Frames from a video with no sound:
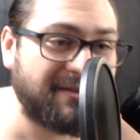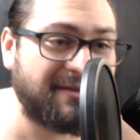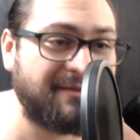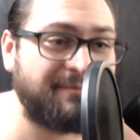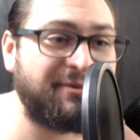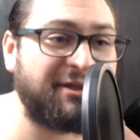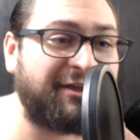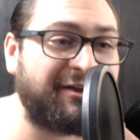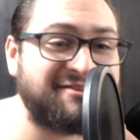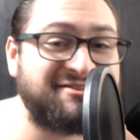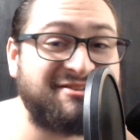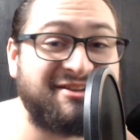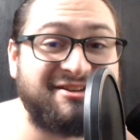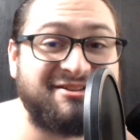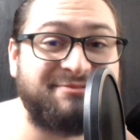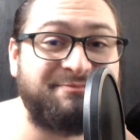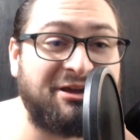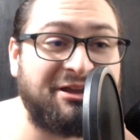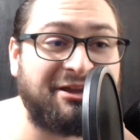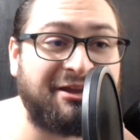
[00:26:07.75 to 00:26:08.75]
Because he's
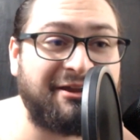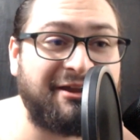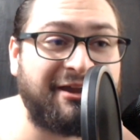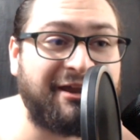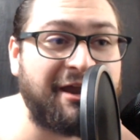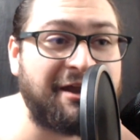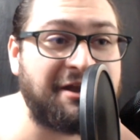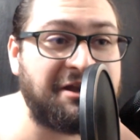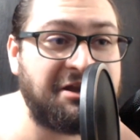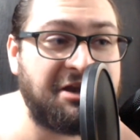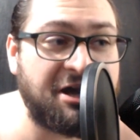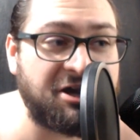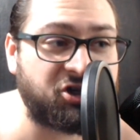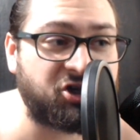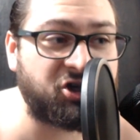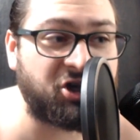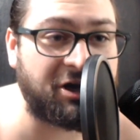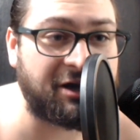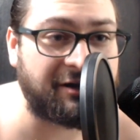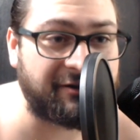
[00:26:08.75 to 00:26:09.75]
been
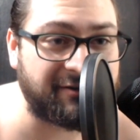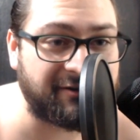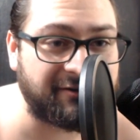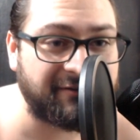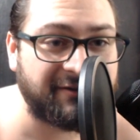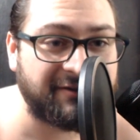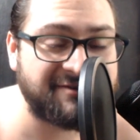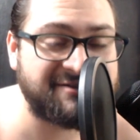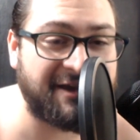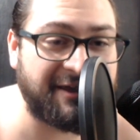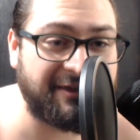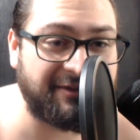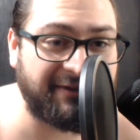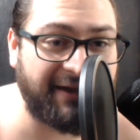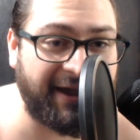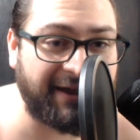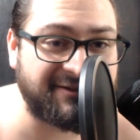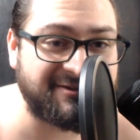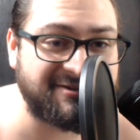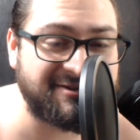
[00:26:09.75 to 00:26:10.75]
conditioned to
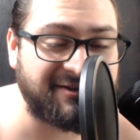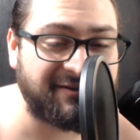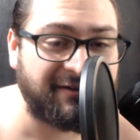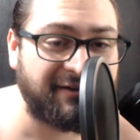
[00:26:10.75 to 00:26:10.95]
that,